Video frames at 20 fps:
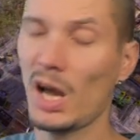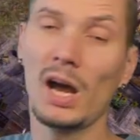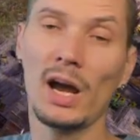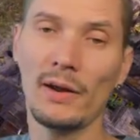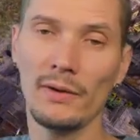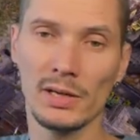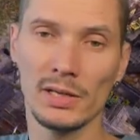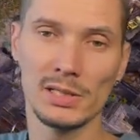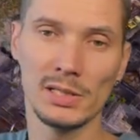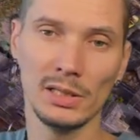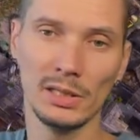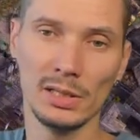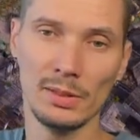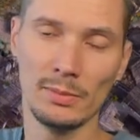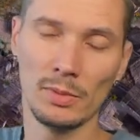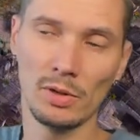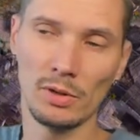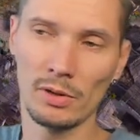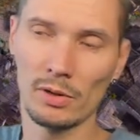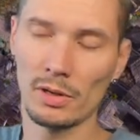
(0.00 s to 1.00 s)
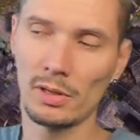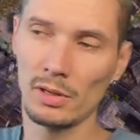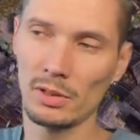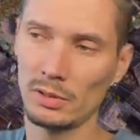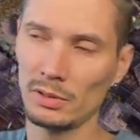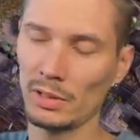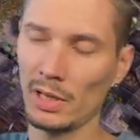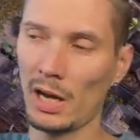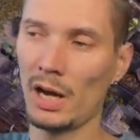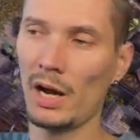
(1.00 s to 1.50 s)
obviously,
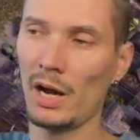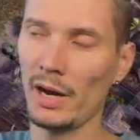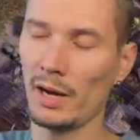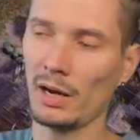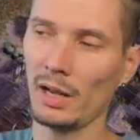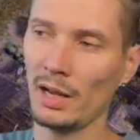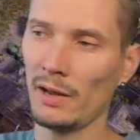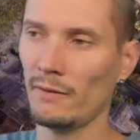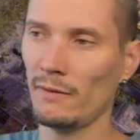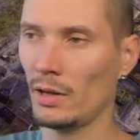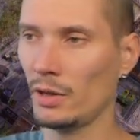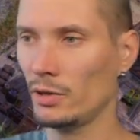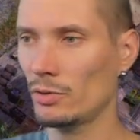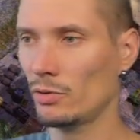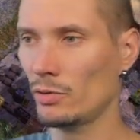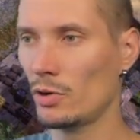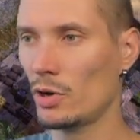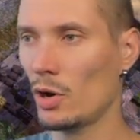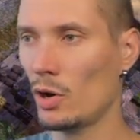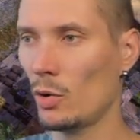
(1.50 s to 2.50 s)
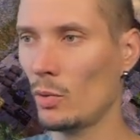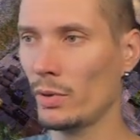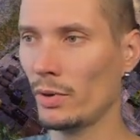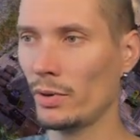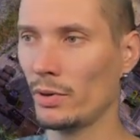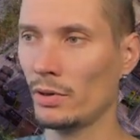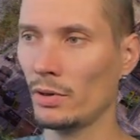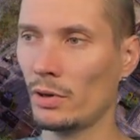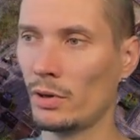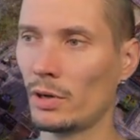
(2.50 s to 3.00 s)
the higher level you go
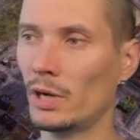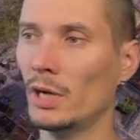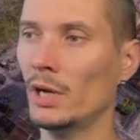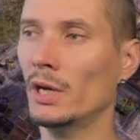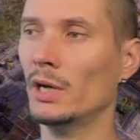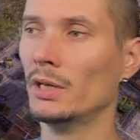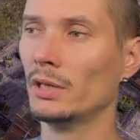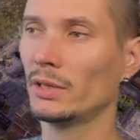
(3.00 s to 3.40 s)
with your